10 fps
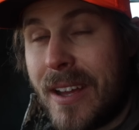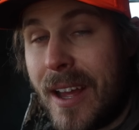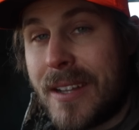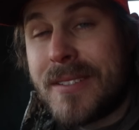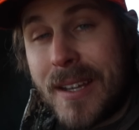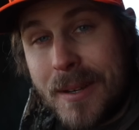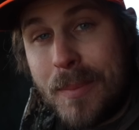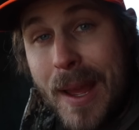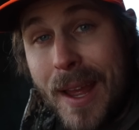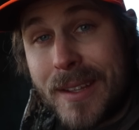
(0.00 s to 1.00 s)
I decided to
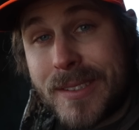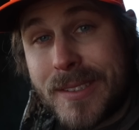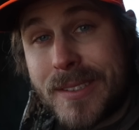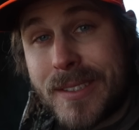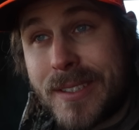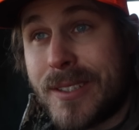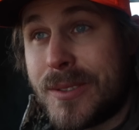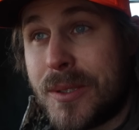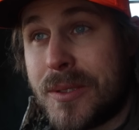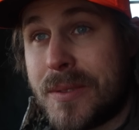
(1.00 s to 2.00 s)
pass
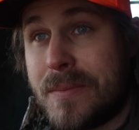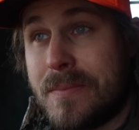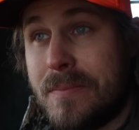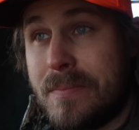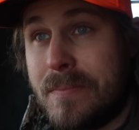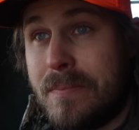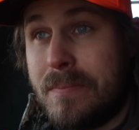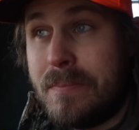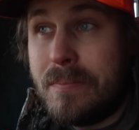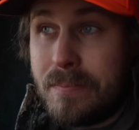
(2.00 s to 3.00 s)
because there's
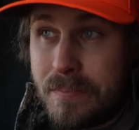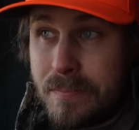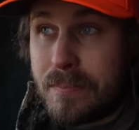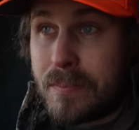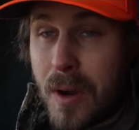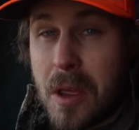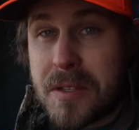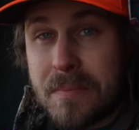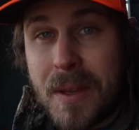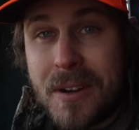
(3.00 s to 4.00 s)
probably
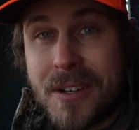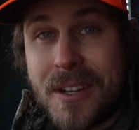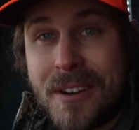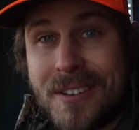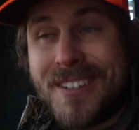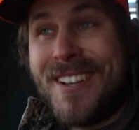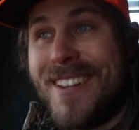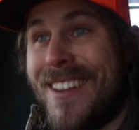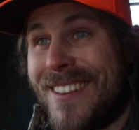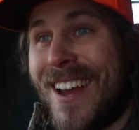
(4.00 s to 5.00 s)
some better deer
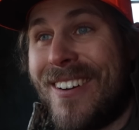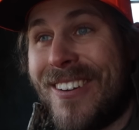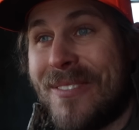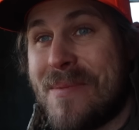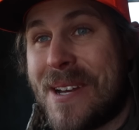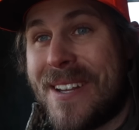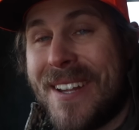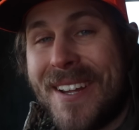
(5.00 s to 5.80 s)
than that one, but